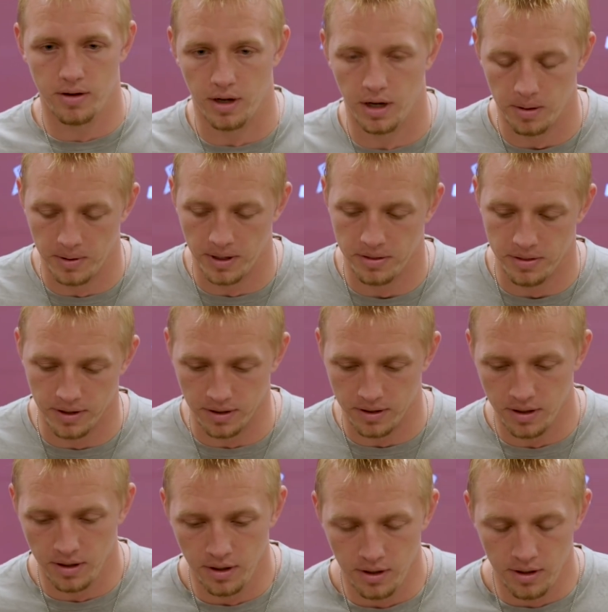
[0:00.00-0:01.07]
I
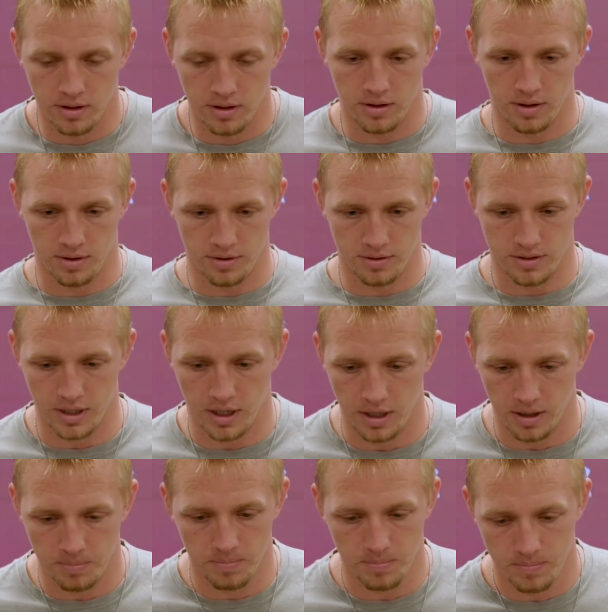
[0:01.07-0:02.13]
think there's
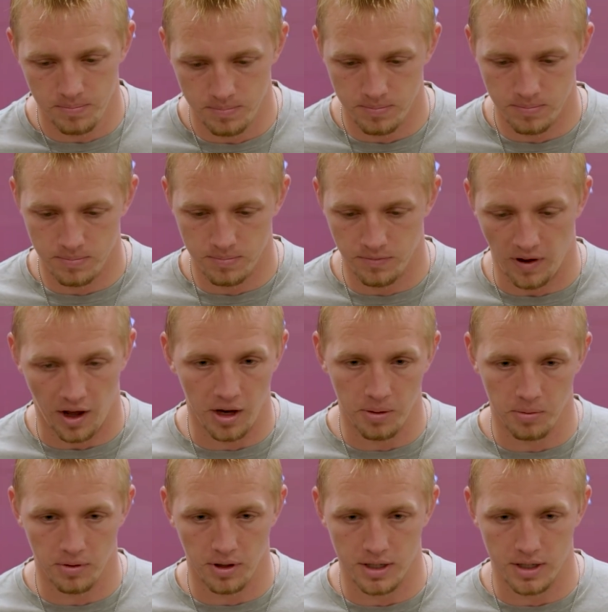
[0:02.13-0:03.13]
valuable